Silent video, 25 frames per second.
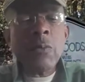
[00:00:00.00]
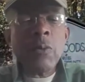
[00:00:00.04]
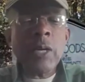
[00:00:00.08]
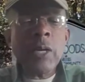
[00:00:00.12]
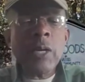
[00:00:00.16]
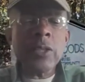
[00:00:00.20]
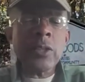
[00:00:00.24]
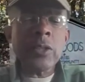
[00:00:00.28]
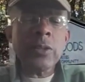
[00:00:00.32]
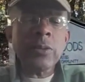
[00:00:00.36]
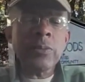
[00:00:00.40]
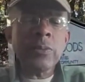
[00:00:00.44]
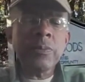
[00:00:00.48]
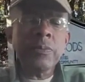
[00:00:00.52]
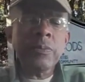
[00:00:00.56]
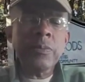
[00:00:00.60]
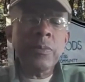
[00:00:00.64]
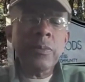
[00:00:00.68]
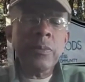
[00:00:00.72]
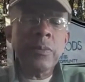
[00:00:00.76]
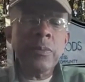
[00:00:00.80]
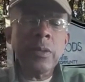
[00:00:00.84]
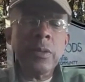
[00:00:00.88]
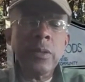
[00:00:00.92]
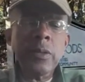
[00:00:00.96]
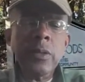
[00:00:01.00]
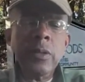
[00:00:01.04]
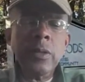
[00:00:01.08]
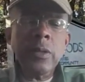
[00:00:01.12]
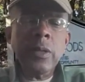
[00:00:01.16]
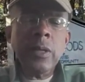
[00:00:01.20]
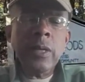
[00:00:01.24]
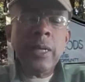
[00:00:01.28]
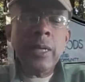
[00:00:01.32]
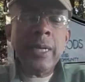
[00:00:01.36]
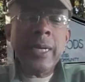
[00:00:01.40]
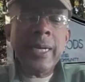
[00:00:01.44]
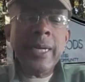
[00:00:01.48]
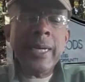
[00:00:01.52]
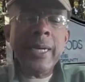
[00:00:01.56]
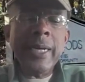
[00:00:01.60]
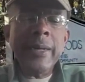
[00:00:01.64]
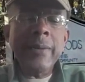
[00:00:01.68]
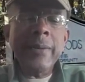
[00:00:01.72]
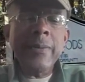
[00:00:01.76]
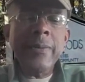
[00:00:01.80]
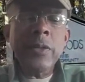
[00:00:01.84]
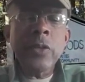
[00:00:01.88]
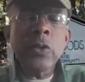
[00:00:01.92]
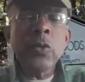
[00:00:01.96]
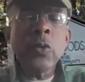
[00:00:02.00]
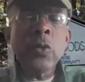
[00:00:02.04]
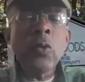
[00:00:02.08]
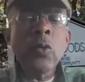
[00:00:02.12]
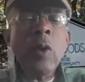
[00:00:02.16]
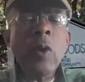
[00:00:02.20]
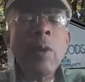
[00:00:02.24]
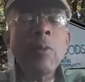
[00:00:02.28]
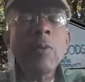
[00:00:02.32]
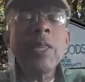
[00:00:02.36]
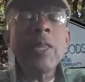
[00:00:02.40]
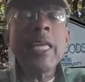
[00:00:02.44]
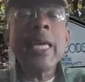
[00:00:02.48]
pressure to do away with